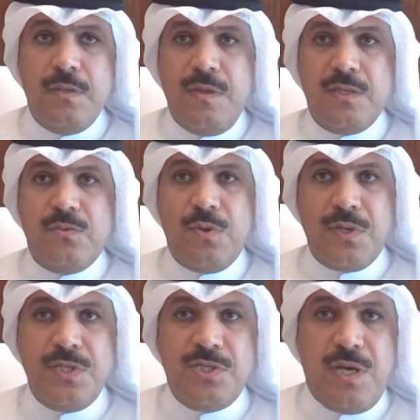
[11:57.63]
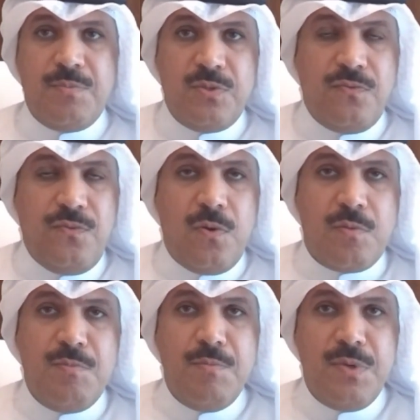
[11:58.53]
that will reach up to
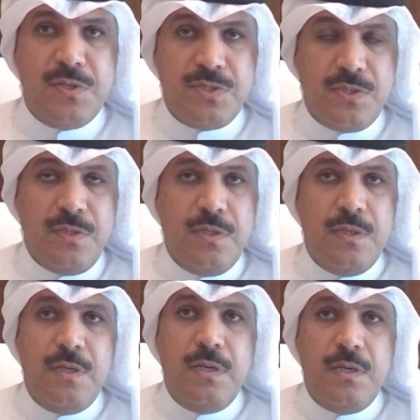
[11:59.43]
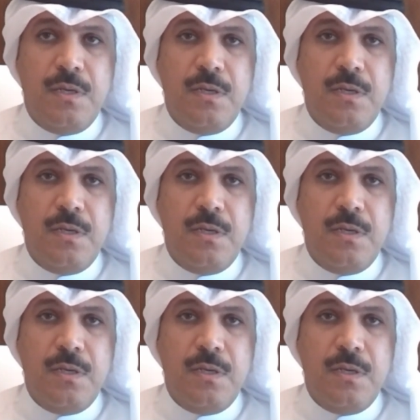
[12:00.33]
four members uh,